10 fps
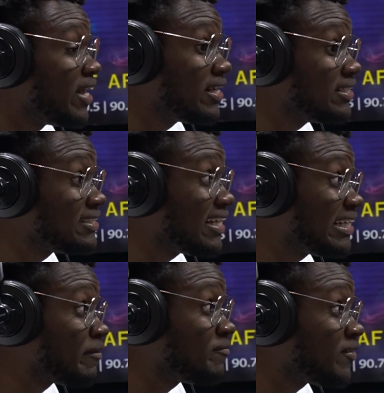Daniel is that
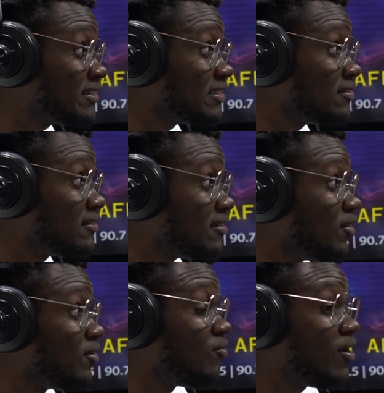type of person?
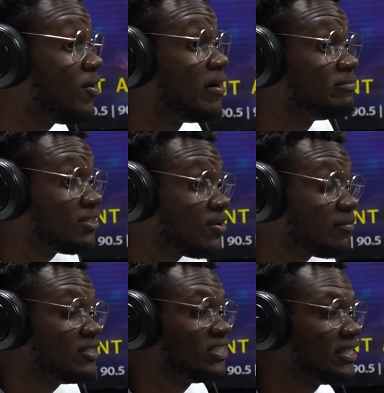Wow, I'm so
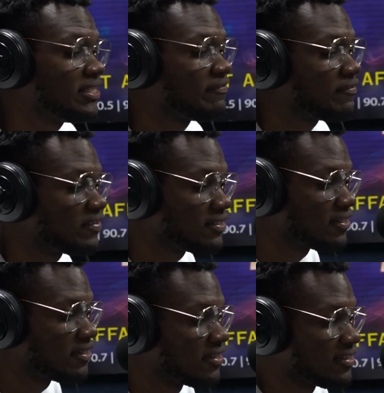appreciative of it.
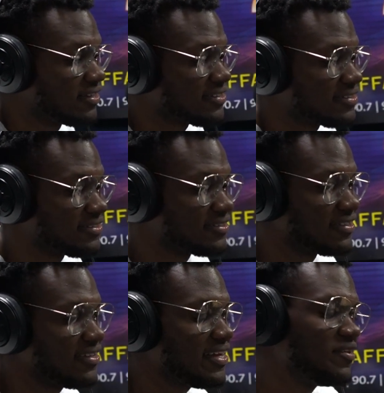
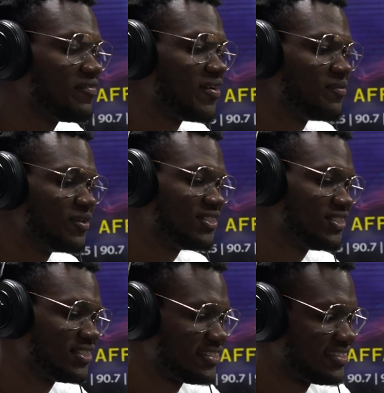Thank you very
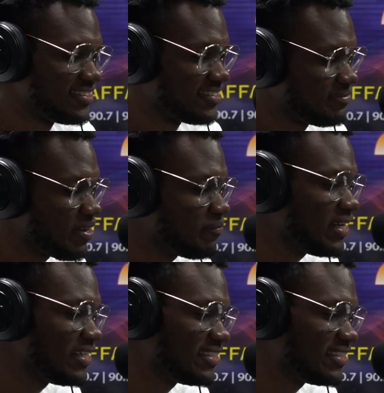much. My belly